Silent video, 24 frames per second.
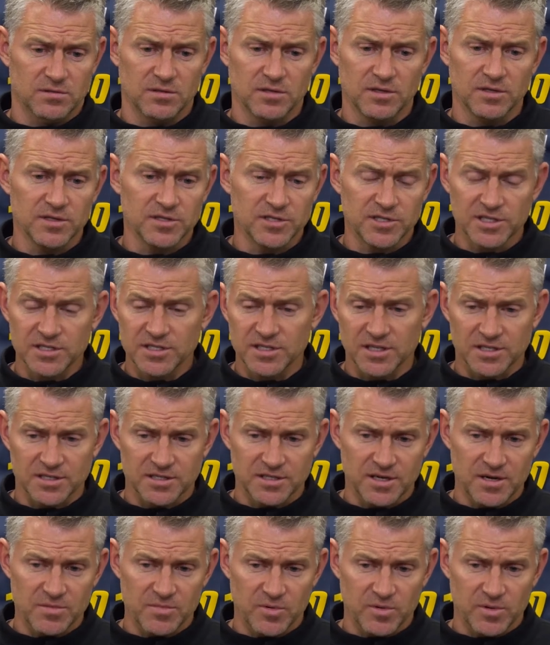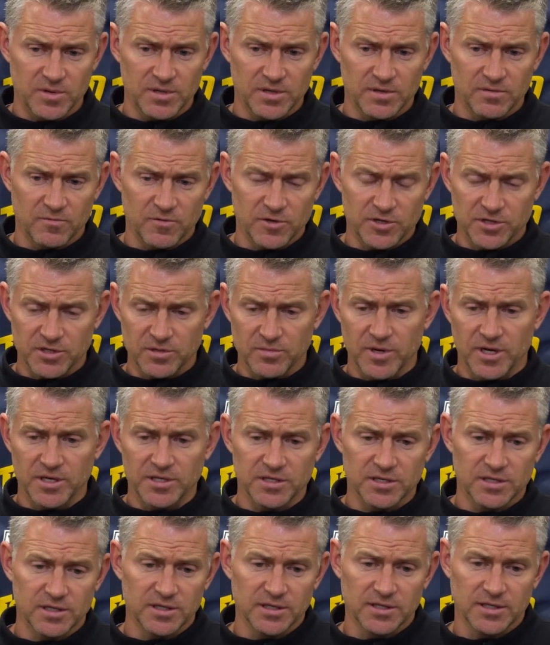a logistics standpoint of what you're
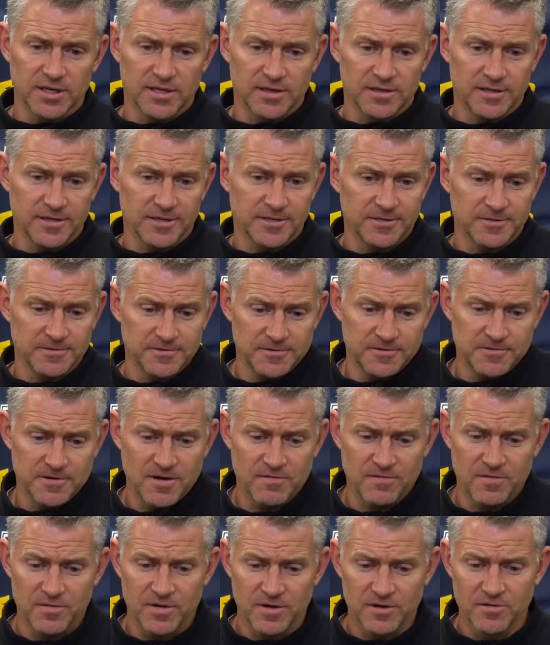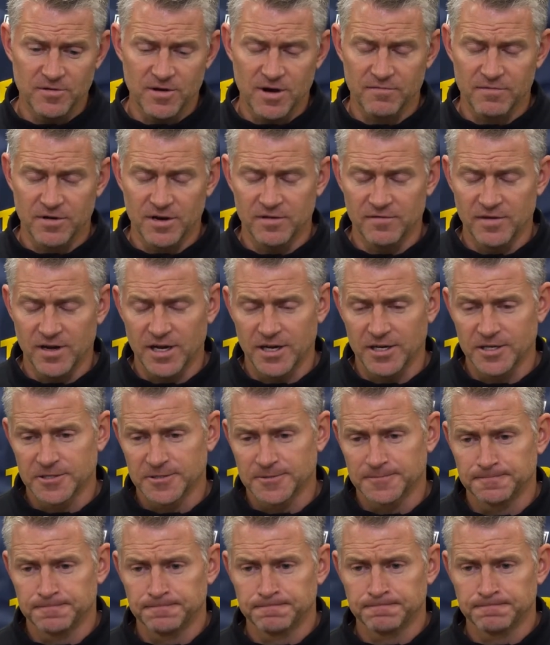mentioning, I think you have a you have an advantage.